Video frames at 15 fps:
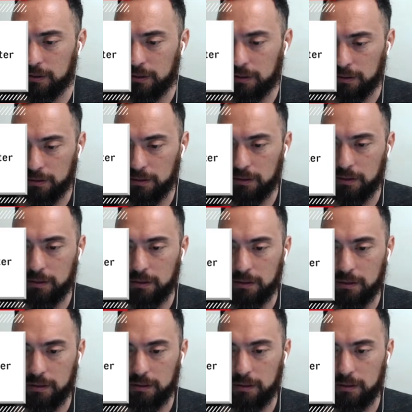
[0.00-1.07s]

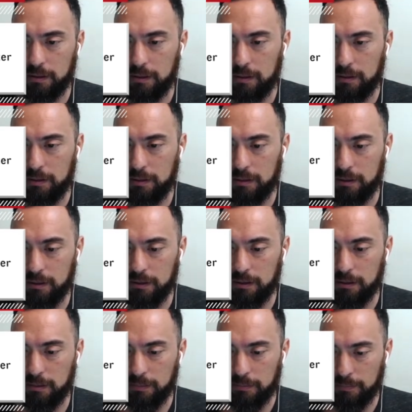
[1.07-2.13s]

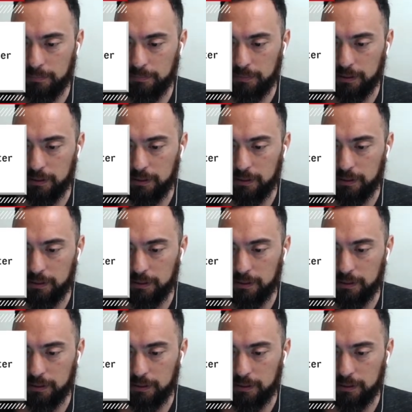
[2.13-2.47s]
(no one is talking)